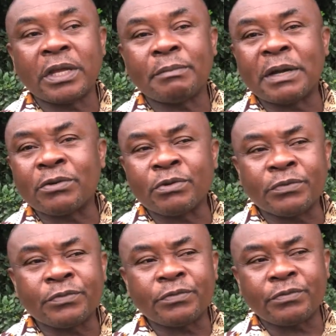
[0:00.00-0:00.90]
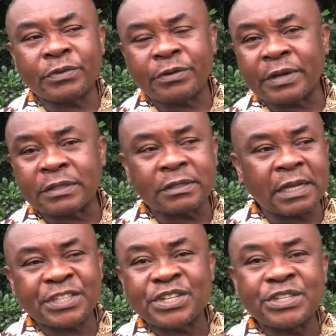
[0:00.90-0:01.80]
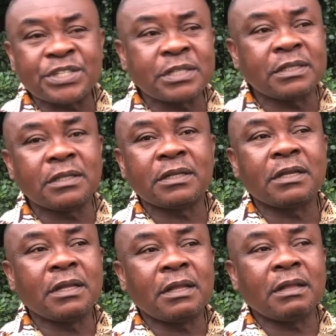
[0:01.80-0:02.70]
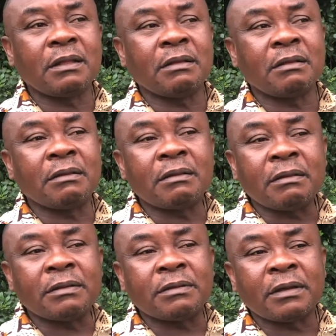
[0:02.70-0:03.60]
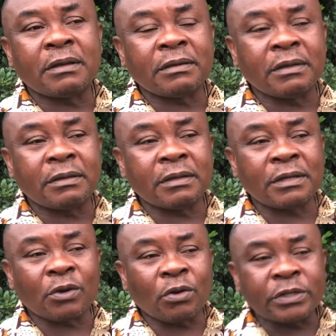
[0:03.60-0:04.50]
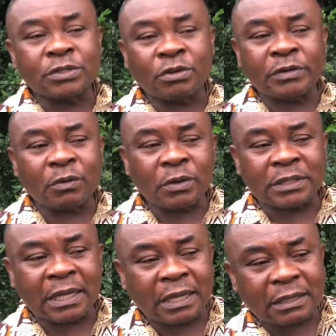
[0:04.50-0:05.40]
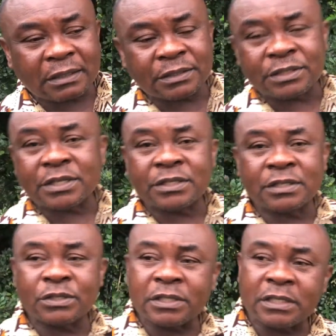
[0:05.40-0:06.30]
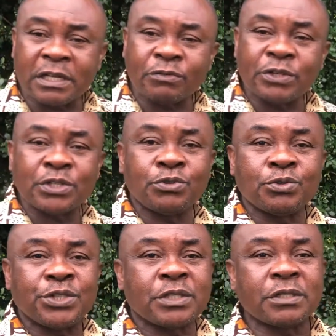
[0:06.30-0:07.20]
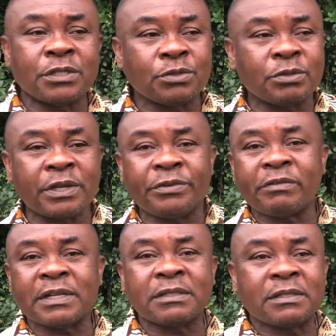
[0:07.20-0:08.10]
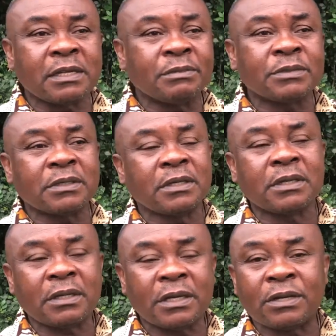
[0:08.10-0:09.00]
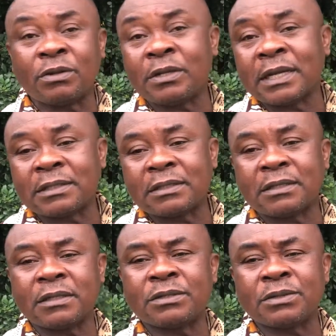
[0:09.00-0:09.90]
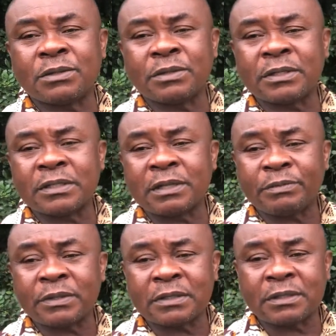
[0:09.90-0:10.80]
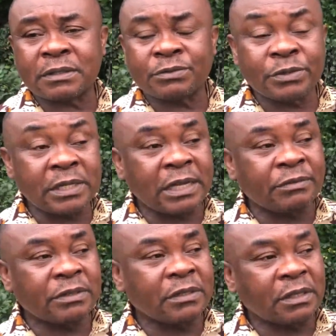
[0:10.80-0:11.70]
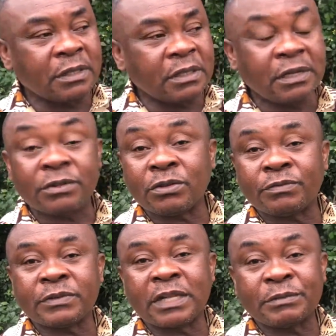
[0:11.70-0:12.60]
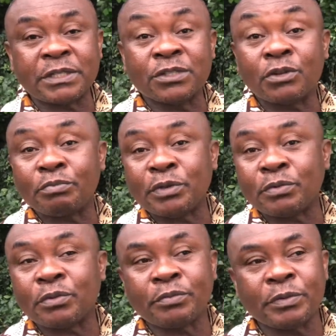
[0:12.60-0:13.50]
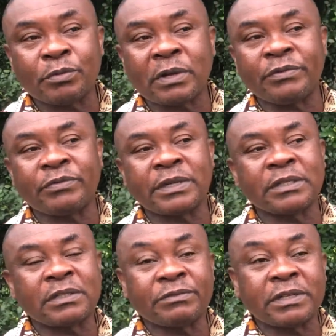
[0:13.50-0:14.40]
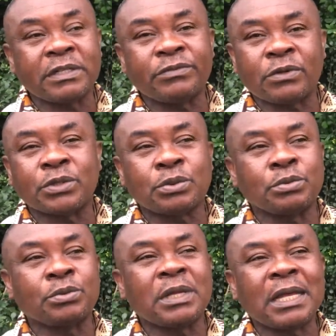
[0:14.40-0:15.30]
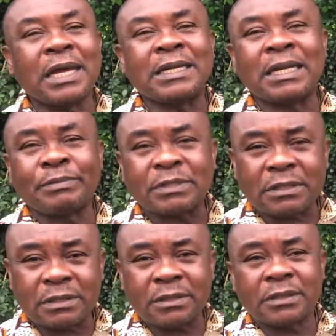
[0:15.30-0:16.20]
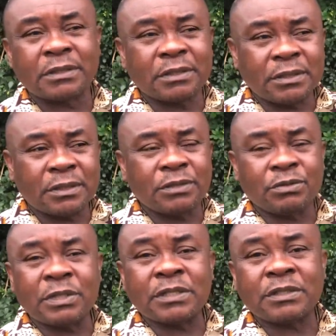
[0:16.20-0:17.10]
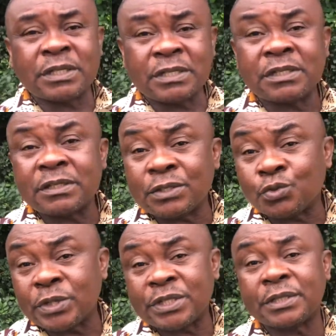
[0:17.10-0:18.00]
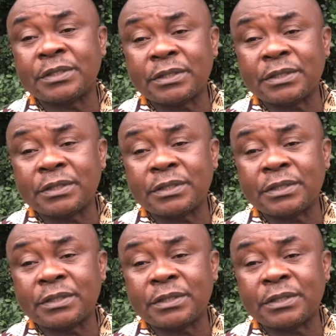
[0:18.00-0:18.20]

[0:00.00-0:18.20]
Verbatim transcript: Uh, mangrove areas are changing. Uh, the, the, the, quality of the water, is changing, sea level intrusion into the river systems and all that. So it's, it's, it's really having a lot of damages on people. People are finding it very difficult to adapt to the changing situation.